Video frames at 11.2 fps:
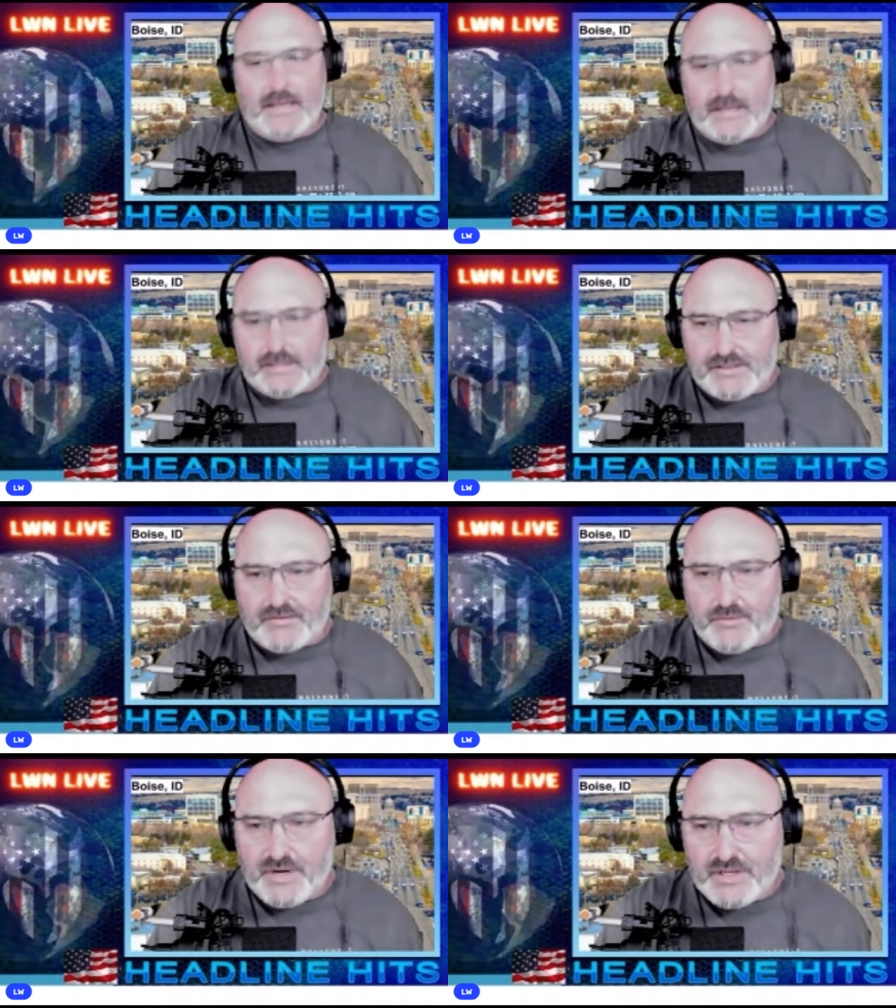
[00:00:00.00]
How's
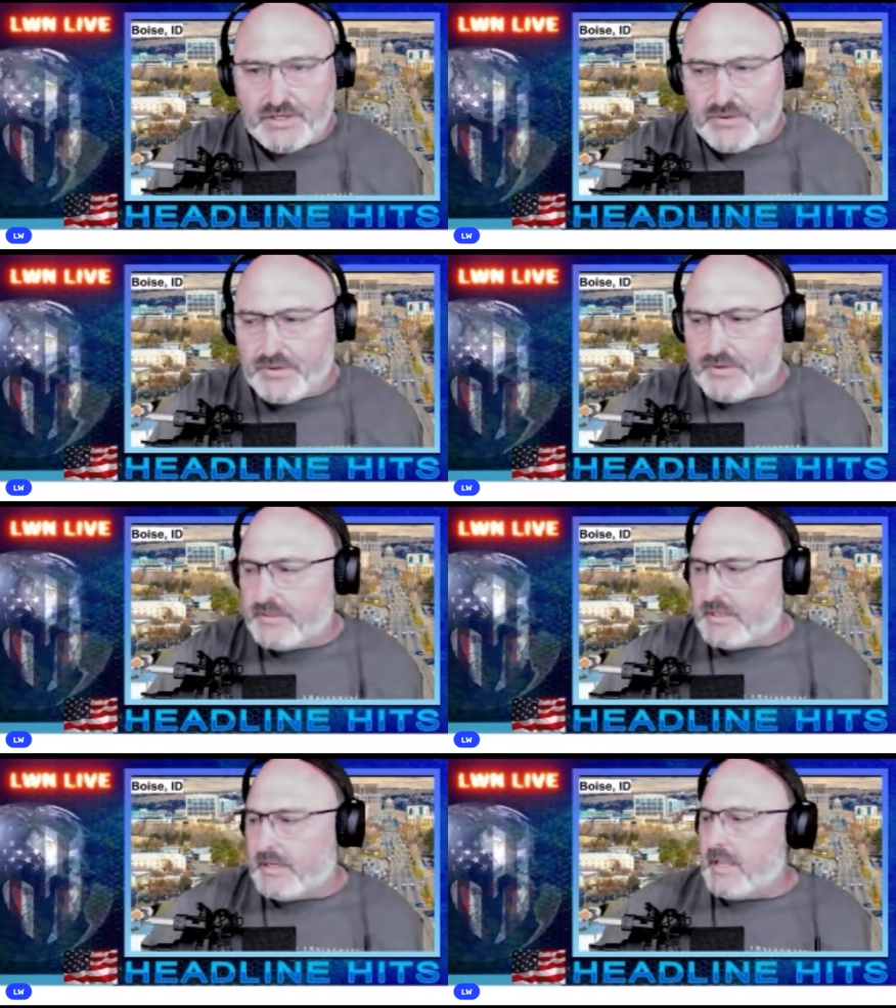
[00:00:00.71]
everybody
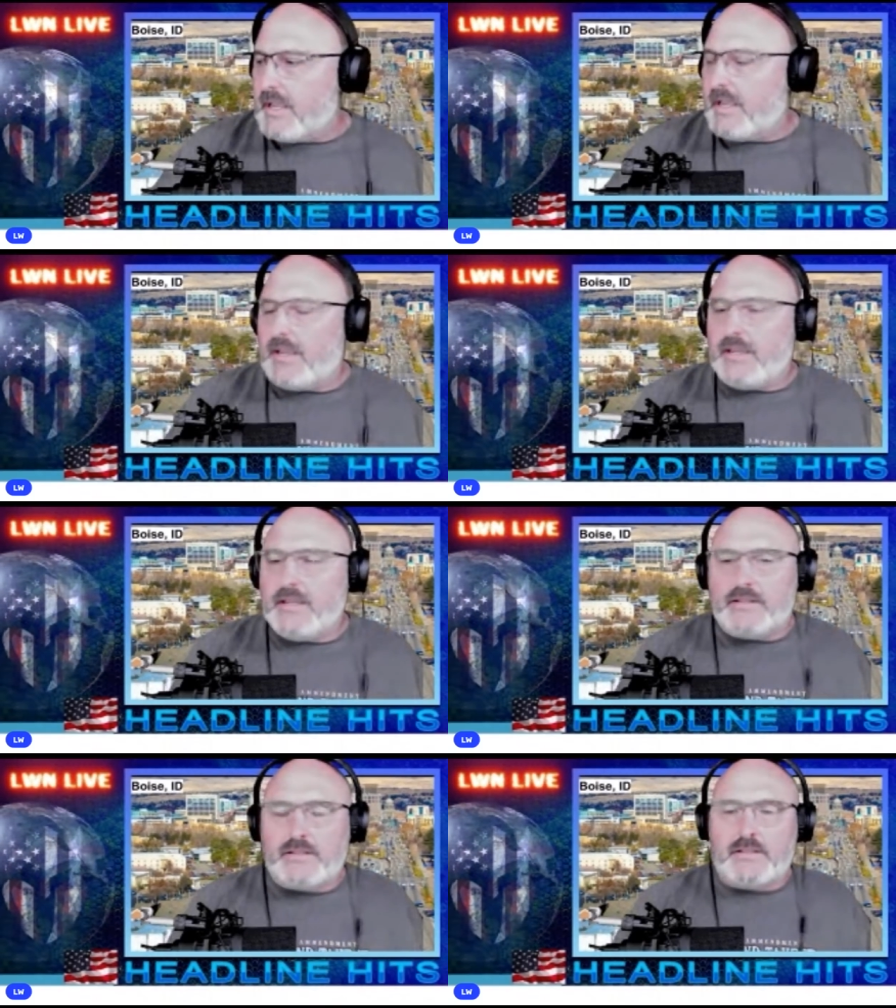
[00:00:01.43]
doing today?
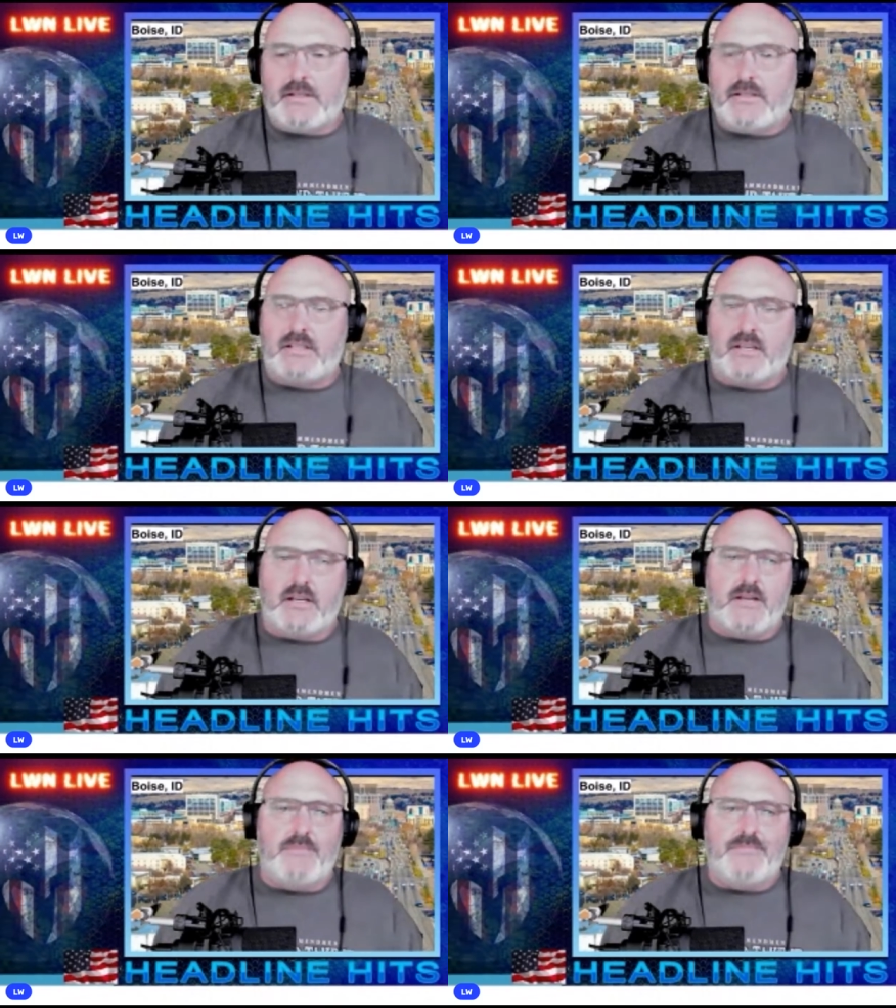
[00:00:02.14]
It's
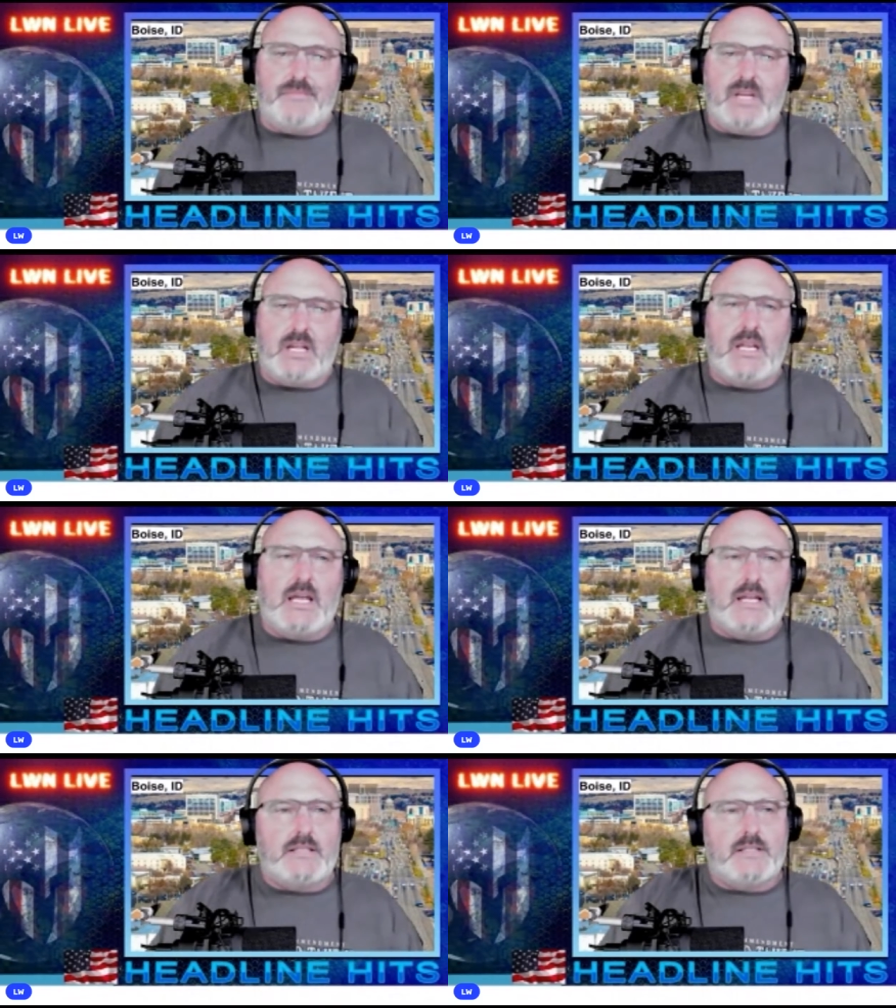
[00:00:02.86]
a
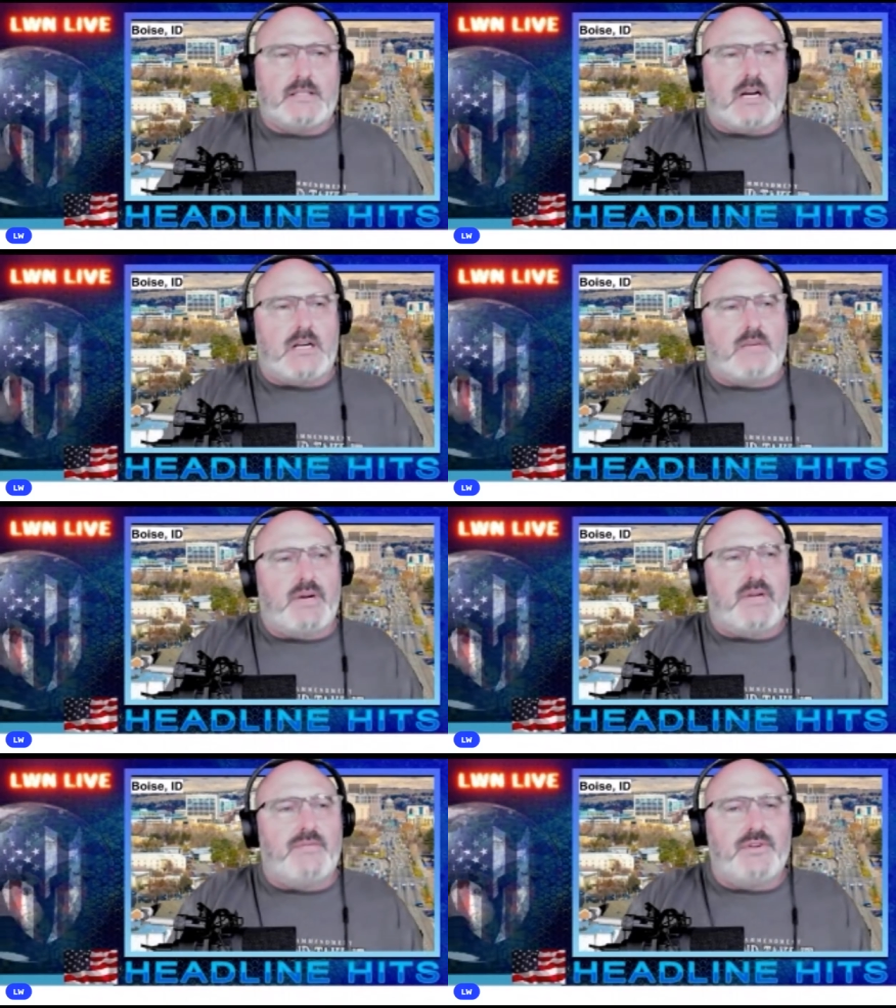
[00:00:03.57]
lot to talk
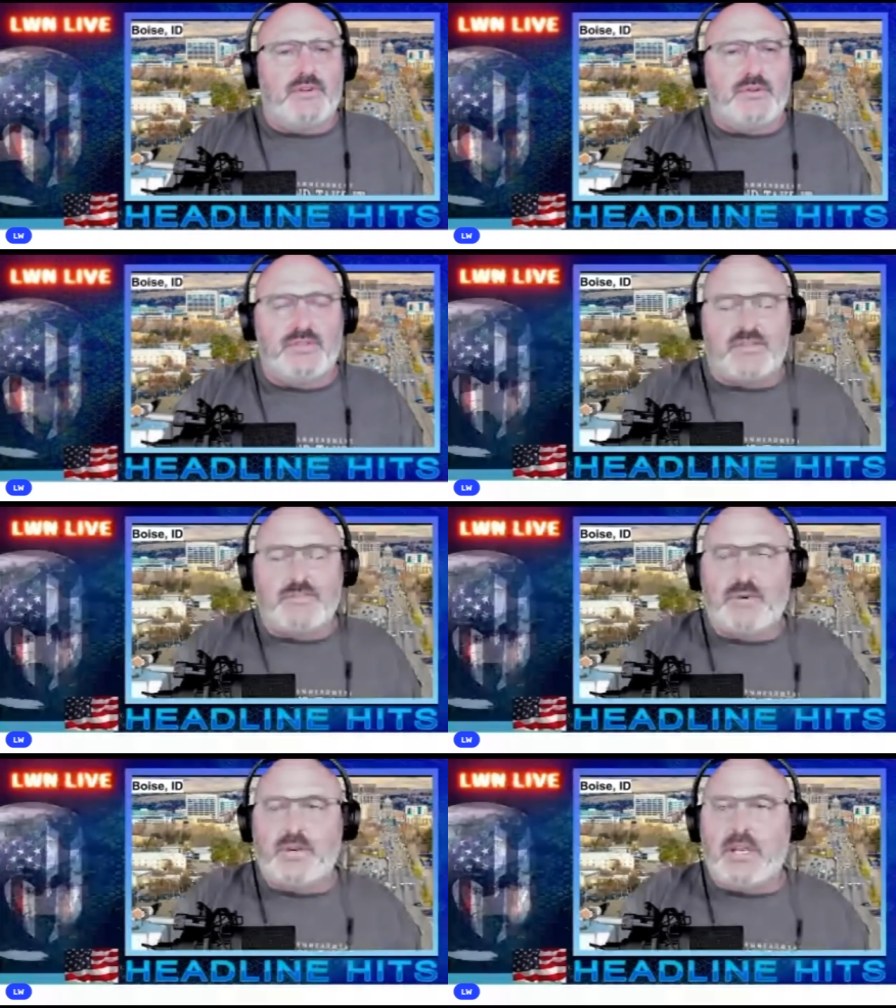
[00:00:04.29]
about in the news,
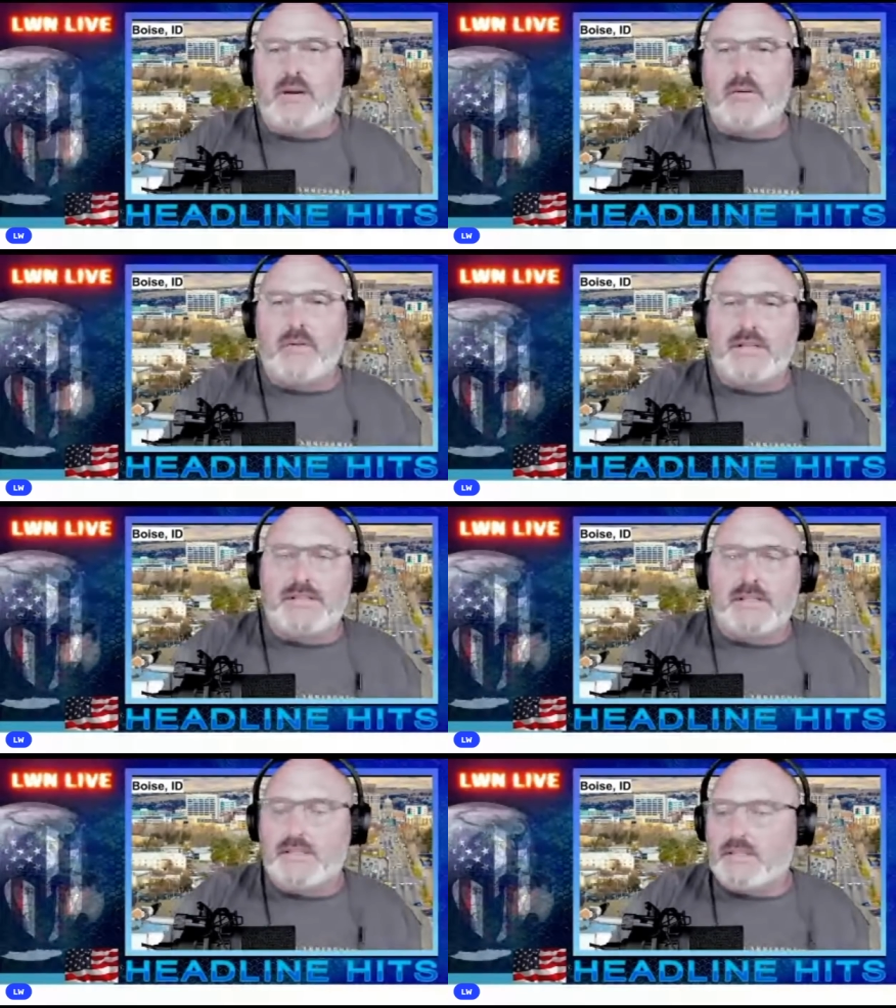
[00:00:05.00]
some pretty
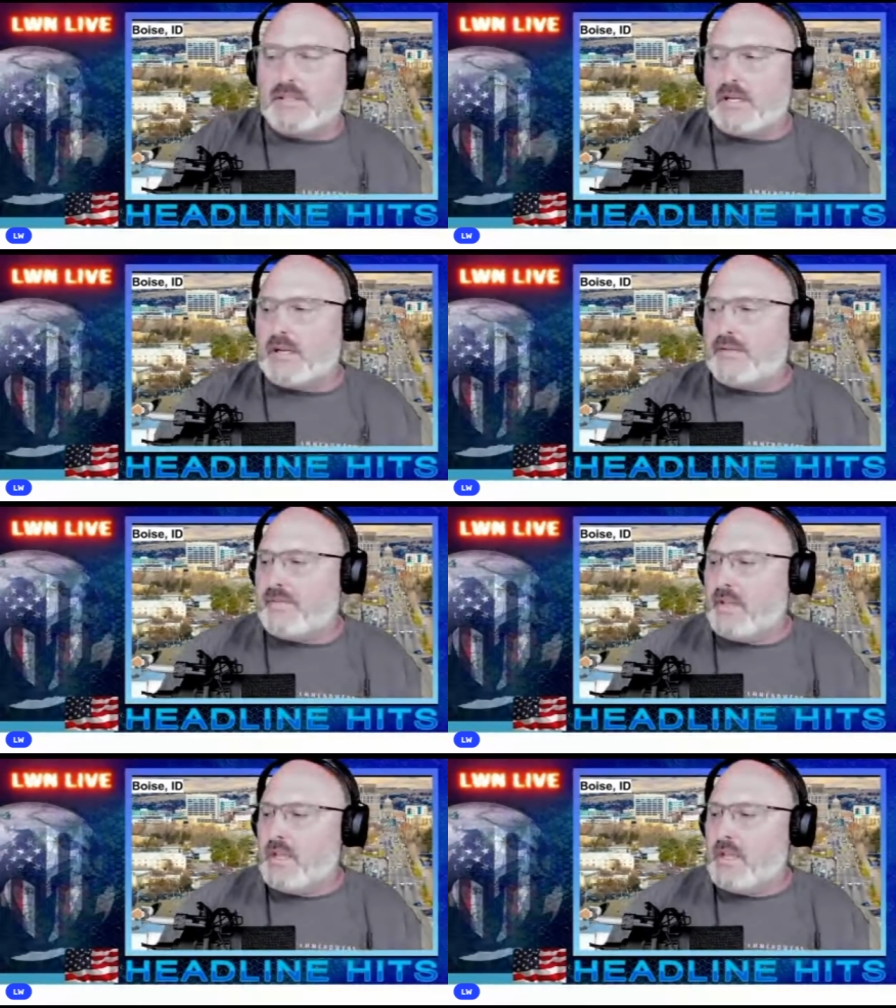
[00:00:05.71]
interesting stuff.